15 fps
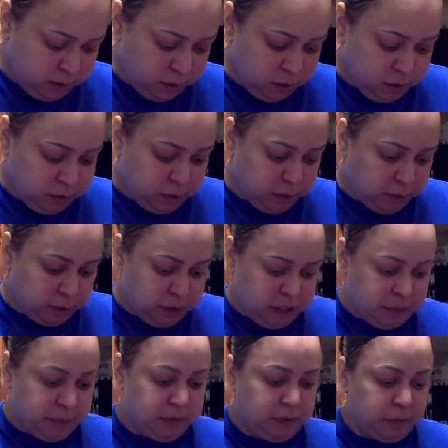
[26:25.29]
Liquid
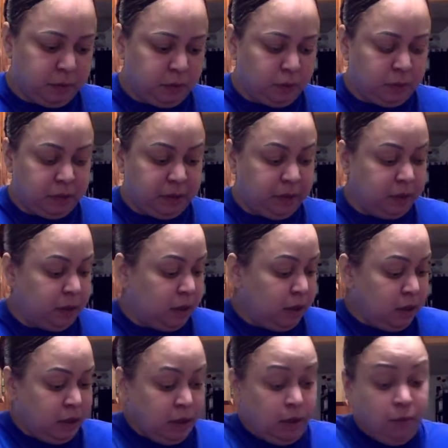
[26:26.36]
has been absorbed.
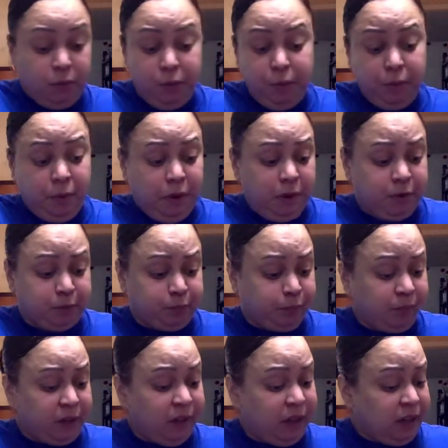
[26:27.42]
Well, bro,
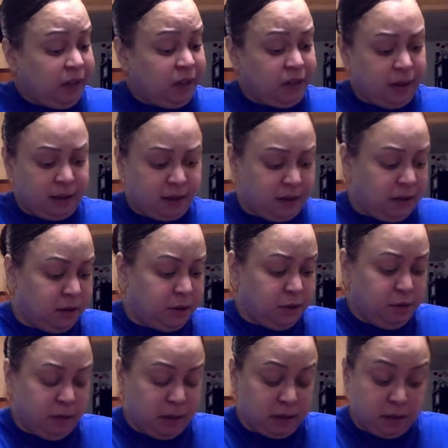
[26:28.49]
I can't
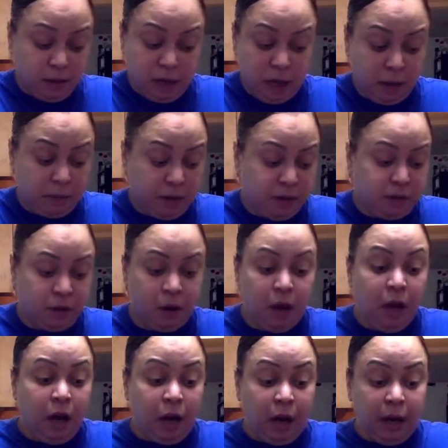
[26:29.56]
do it. I said, God bless you.
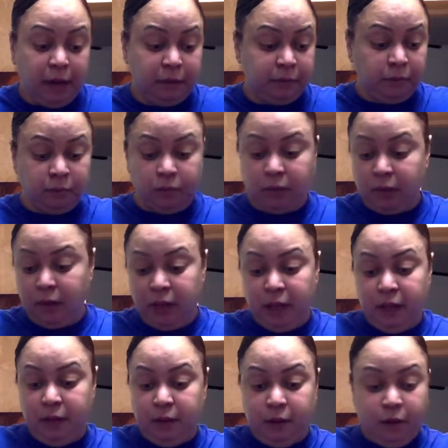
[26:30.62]
Like,
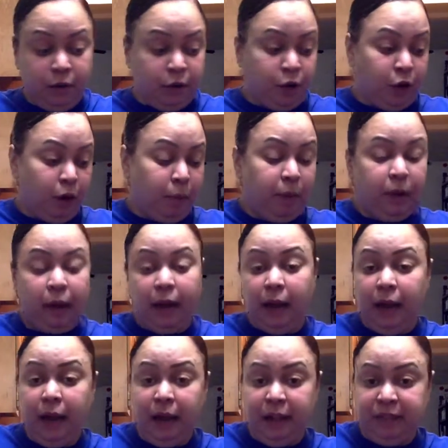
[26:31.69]
you know, I'll be like,
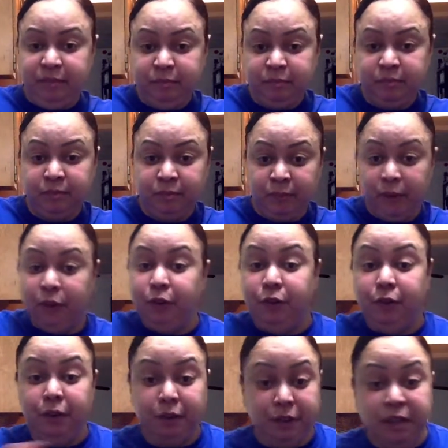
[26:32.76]
hey,
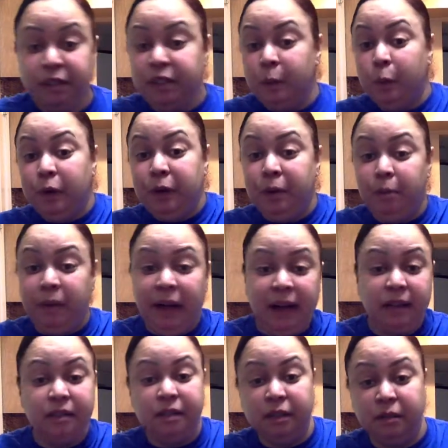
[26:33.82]
do you need someone to
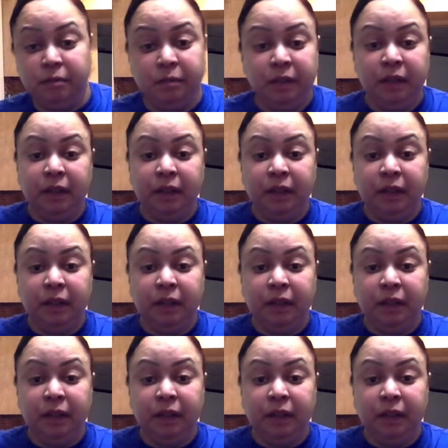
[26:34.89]
pack some